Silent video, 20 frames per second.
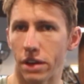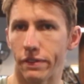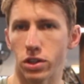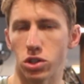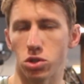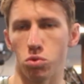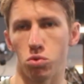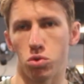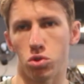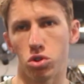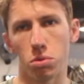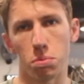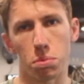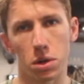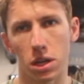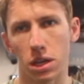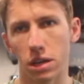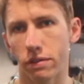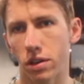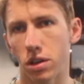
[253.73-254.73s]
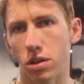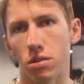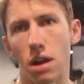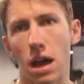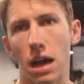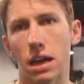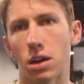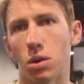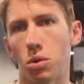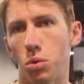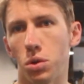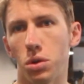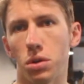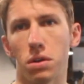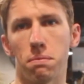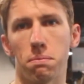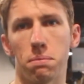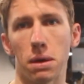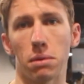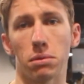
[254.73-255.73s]
If it's super givey, you're not going to
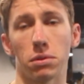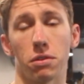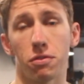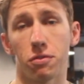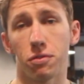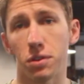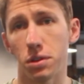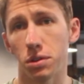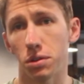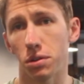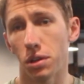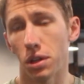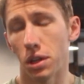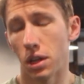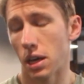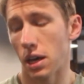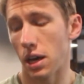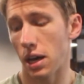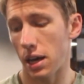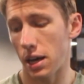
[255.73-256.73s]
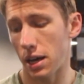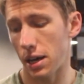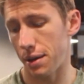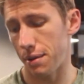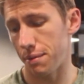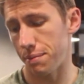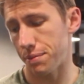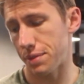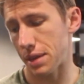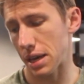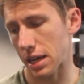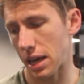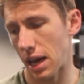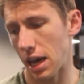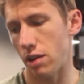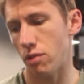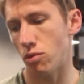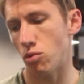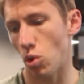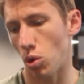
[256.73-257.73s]
really be able to feel that
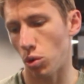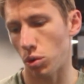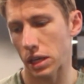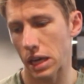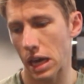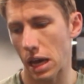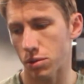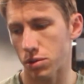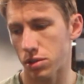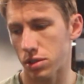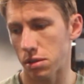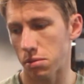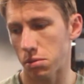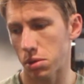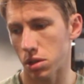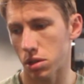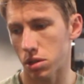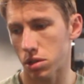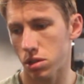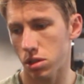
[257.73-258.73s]
kind of rolling out stimulus.